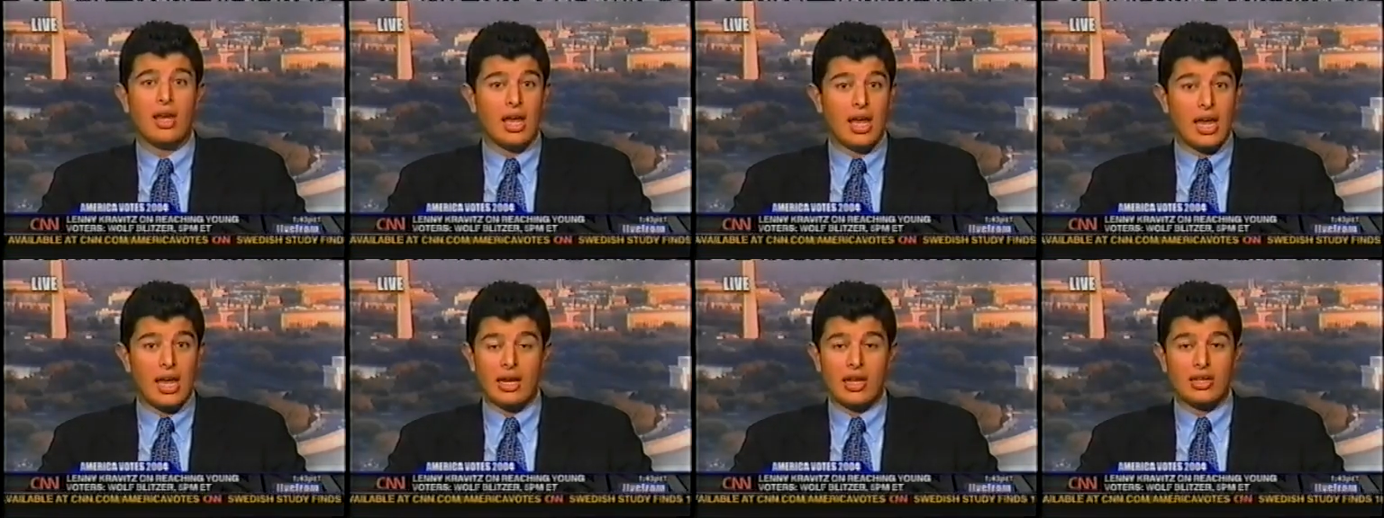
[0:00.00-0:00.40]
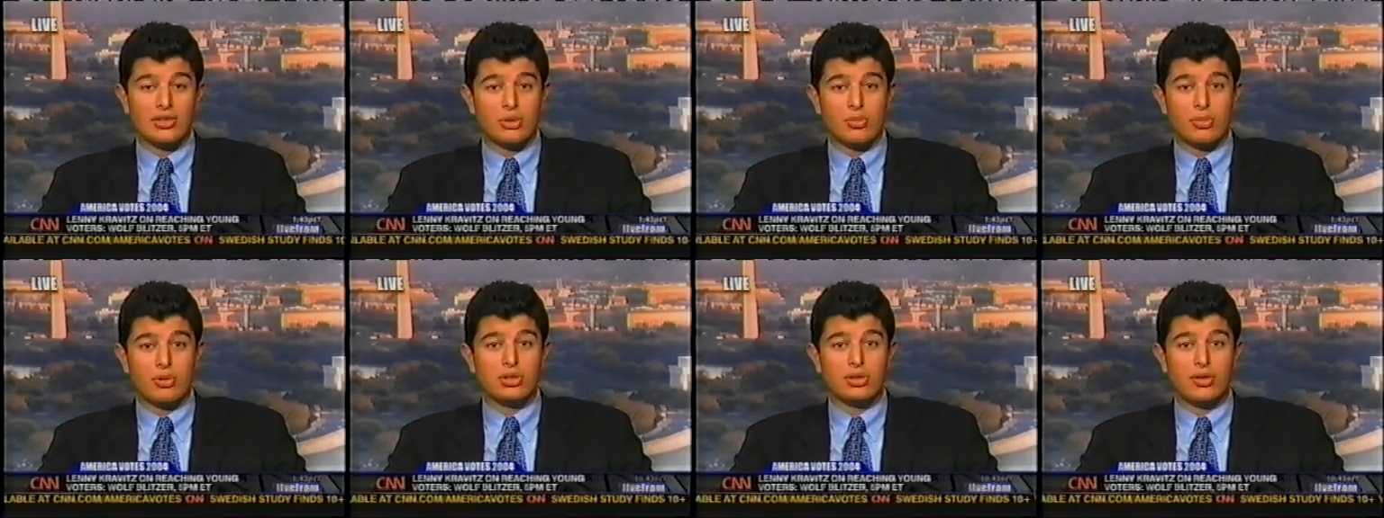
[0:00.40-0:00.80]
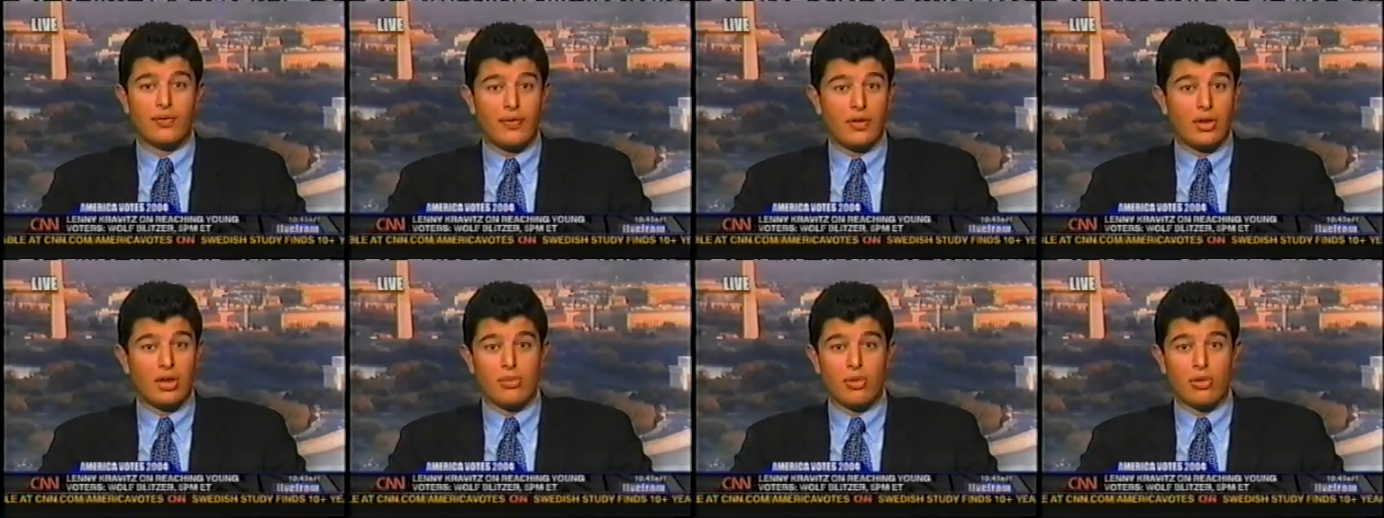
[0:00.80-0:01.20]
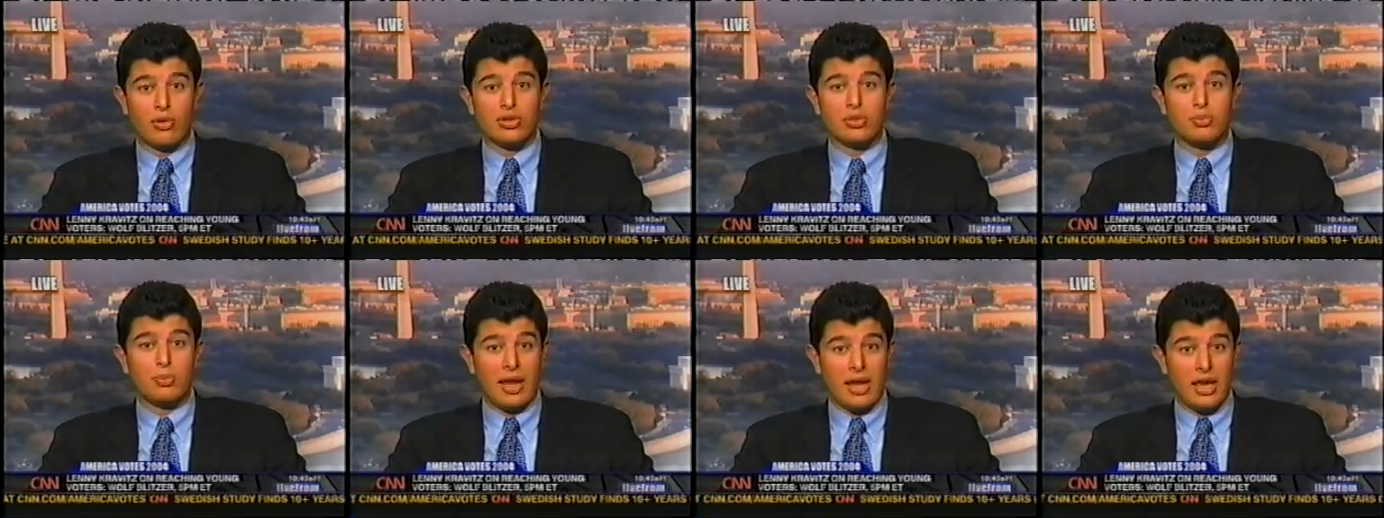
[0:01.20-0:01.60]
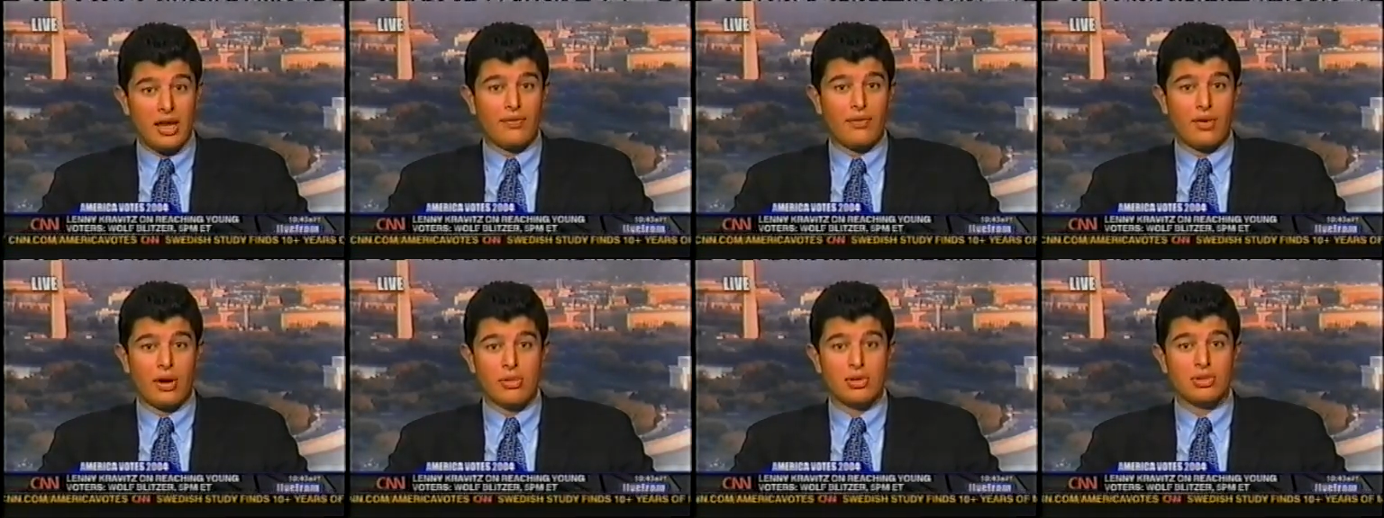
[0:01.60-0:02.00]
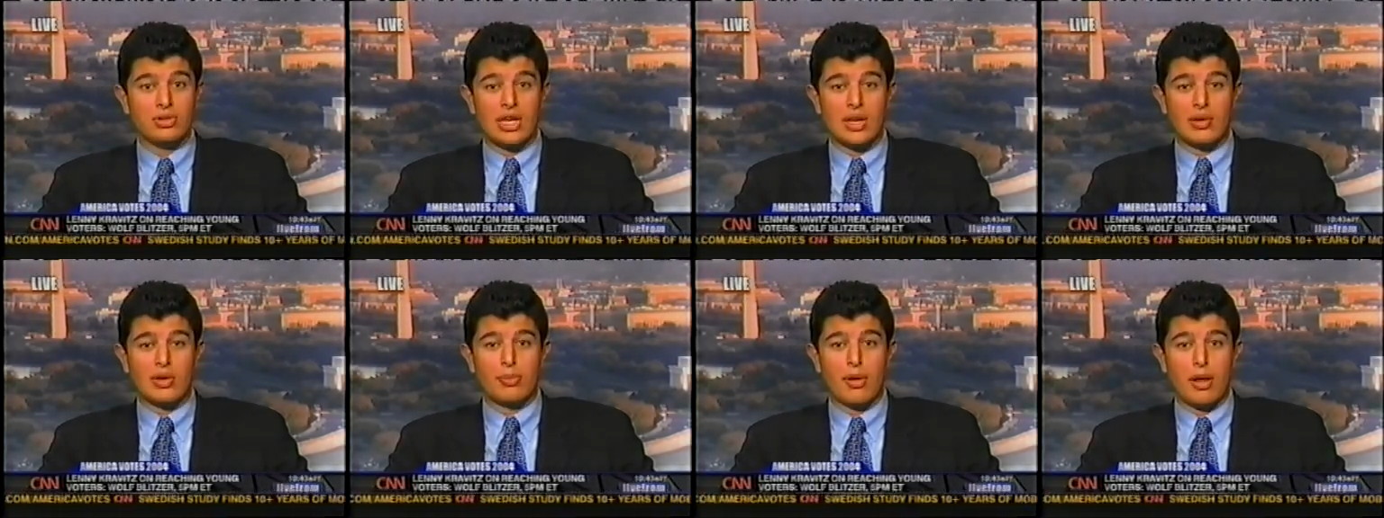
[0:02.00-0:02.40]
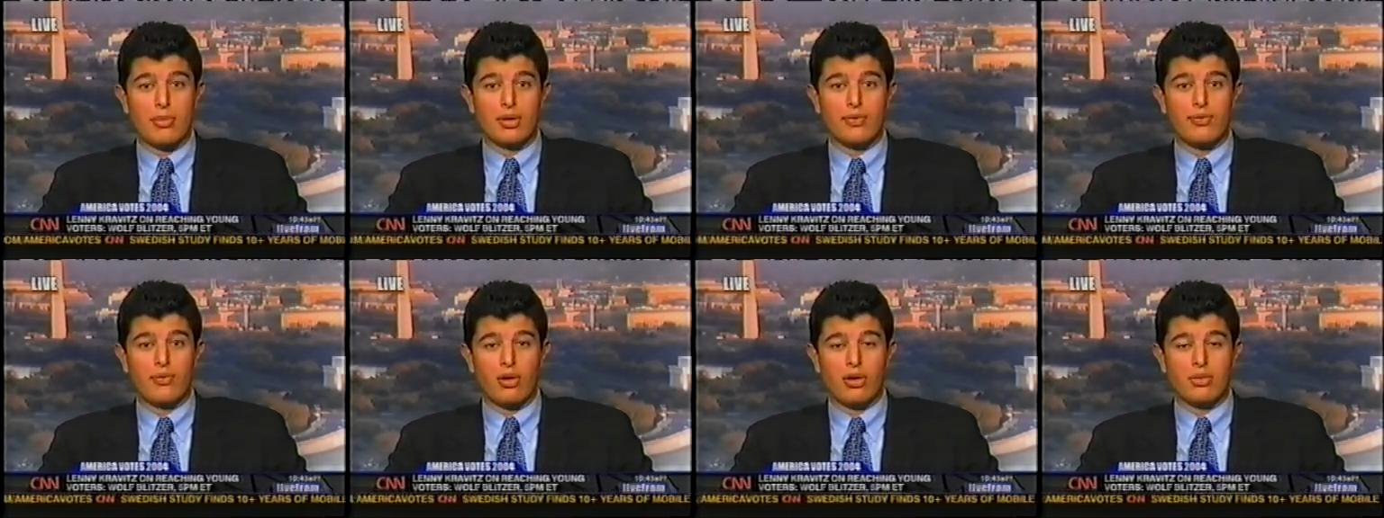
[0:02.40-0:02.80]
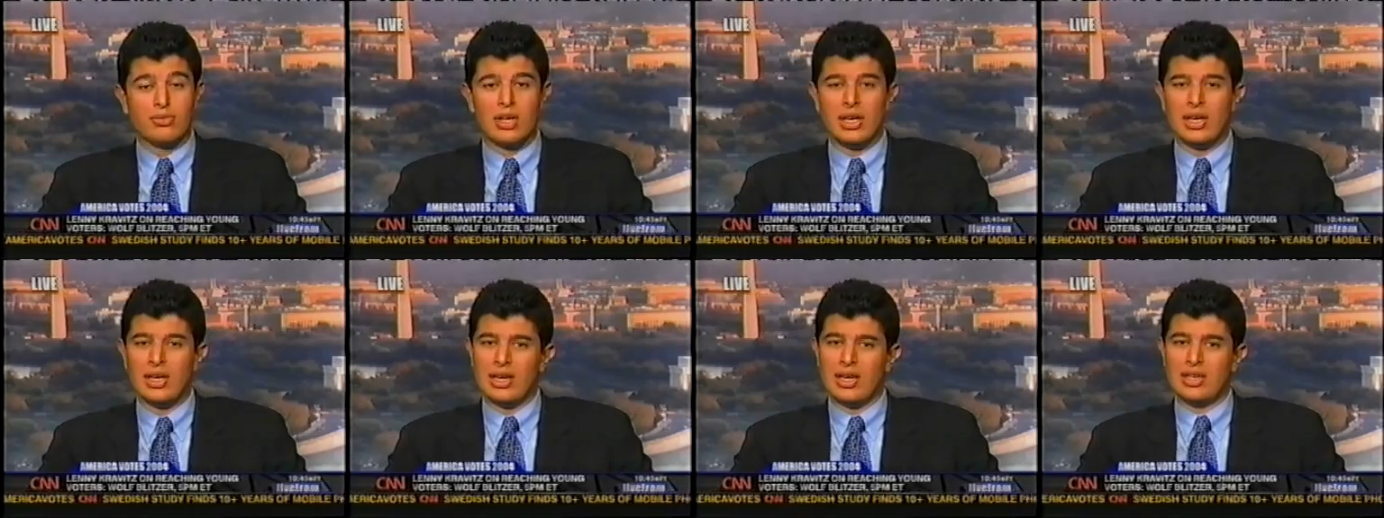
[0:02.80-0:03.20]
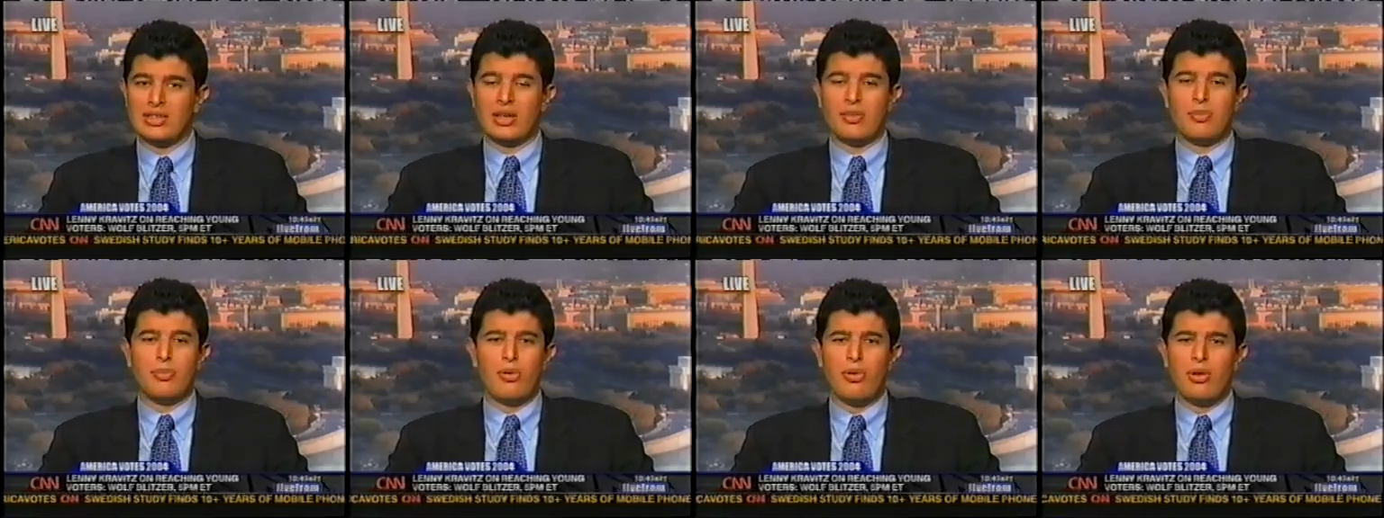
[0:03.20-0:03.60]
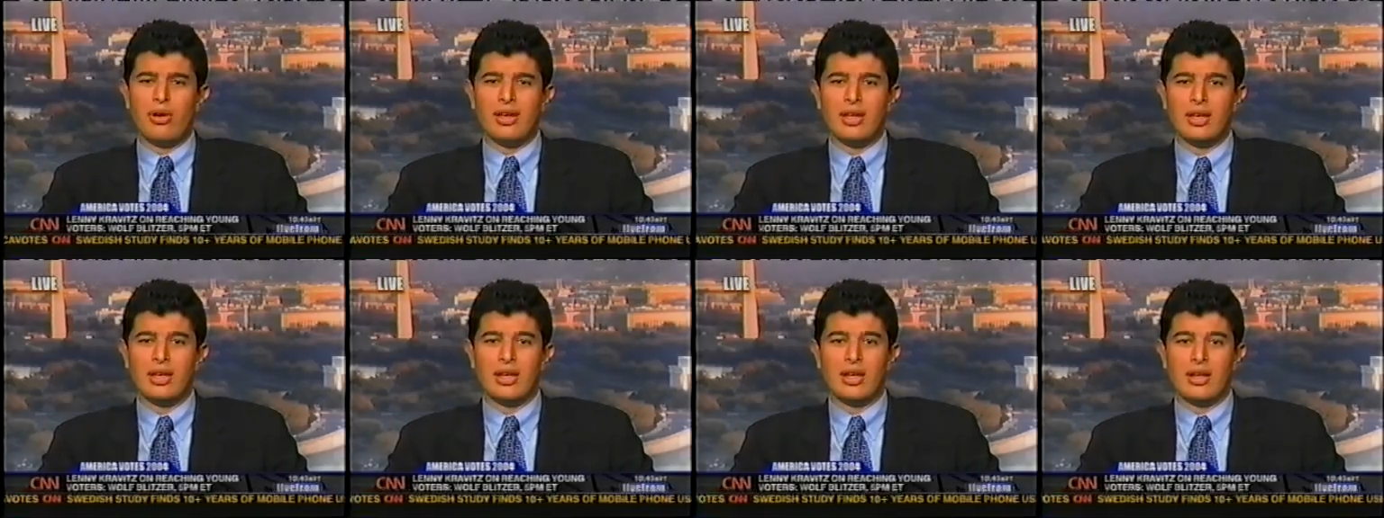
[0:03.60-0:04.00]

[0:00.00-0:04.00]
Anheuser-Busch and Philip Morris paying for our most sacred public forums, he said, boy,